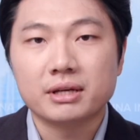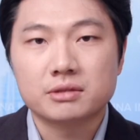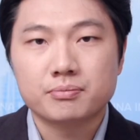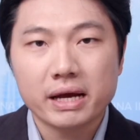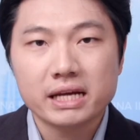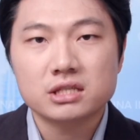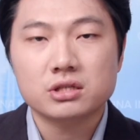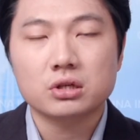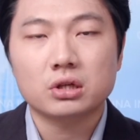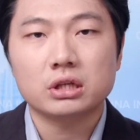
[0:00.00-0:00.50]
is
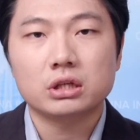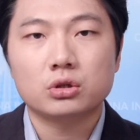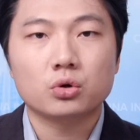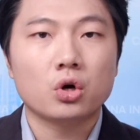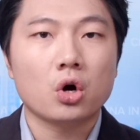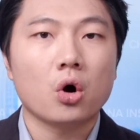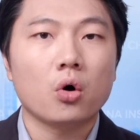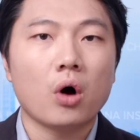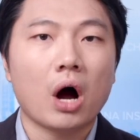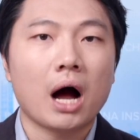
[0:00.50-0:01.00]
basically to
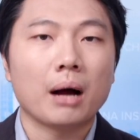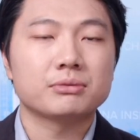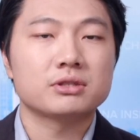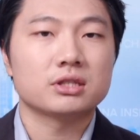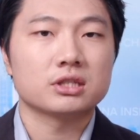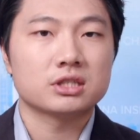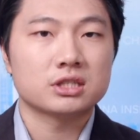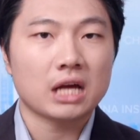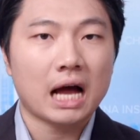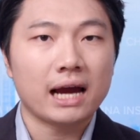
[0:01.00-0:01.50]
co-opt
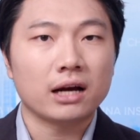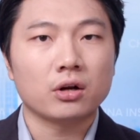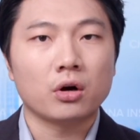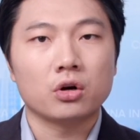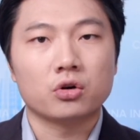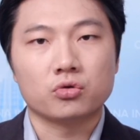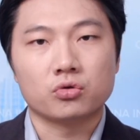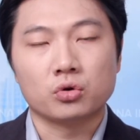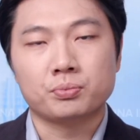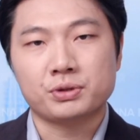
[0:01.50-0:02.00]
societal
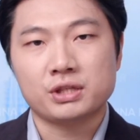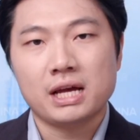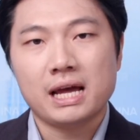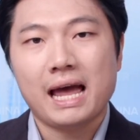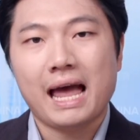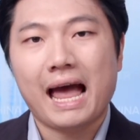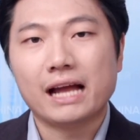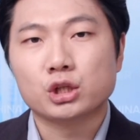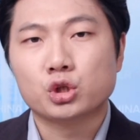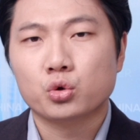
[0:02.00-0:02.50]
groups
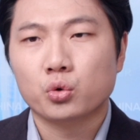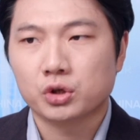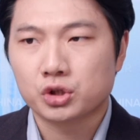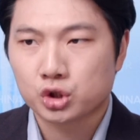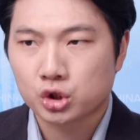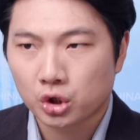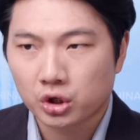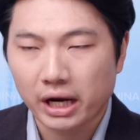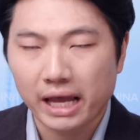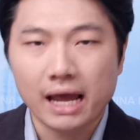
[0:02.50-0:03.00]
and to
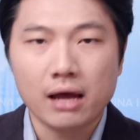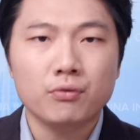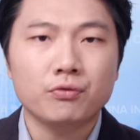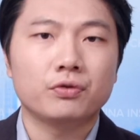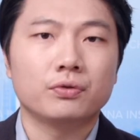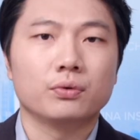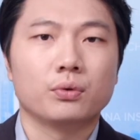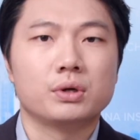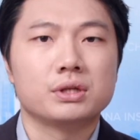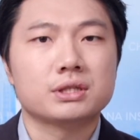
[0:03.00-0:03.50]
assert
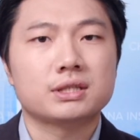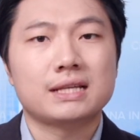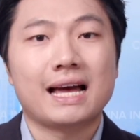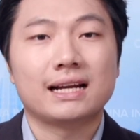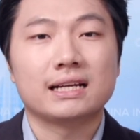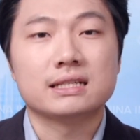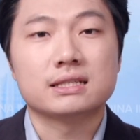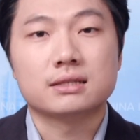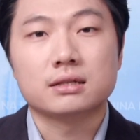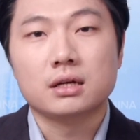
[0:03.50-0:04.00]
influence
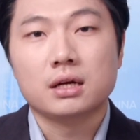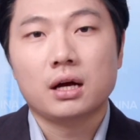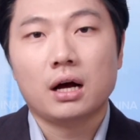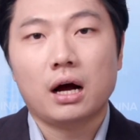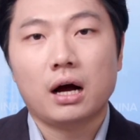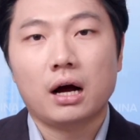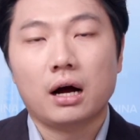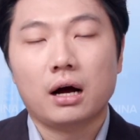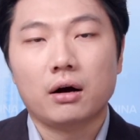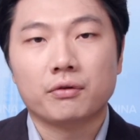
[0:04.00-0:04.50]
that is,
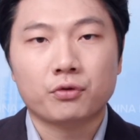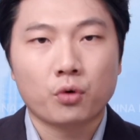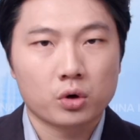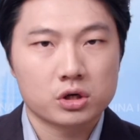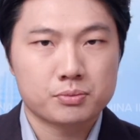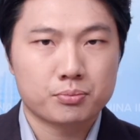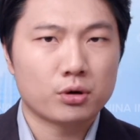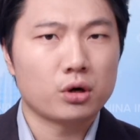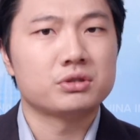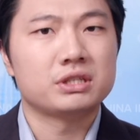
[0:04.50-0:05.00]
of
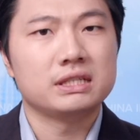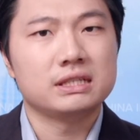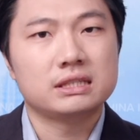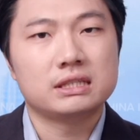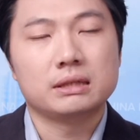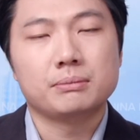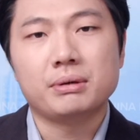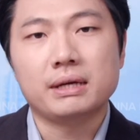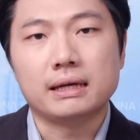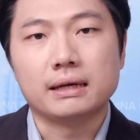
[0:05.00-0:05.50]
course,
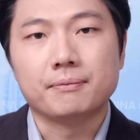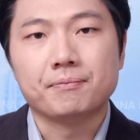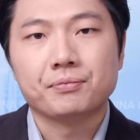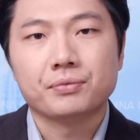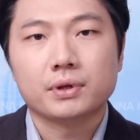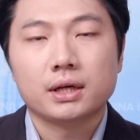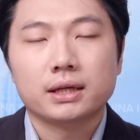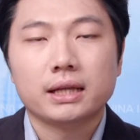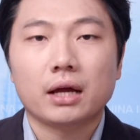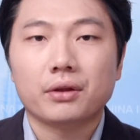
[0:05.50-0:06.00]
pro-CCP.
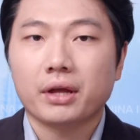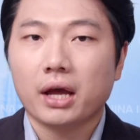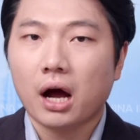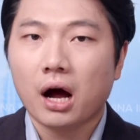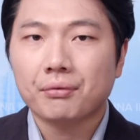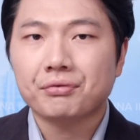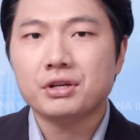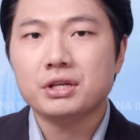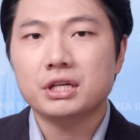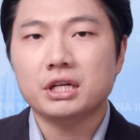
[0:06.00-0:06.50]
Now, they
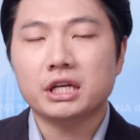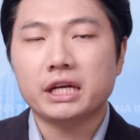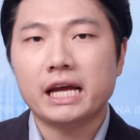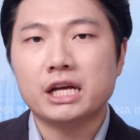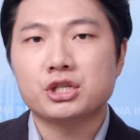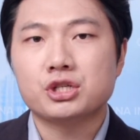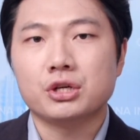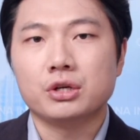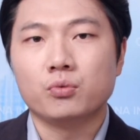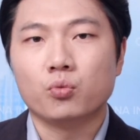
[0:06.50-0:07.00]
often
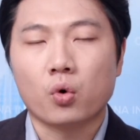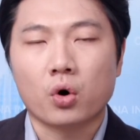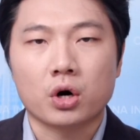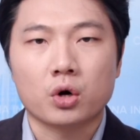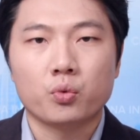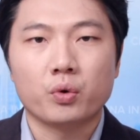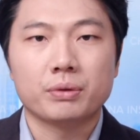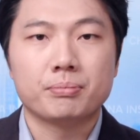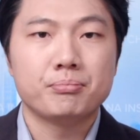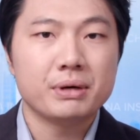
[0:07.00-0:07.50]
engage in
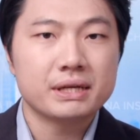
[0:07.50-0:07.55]
work with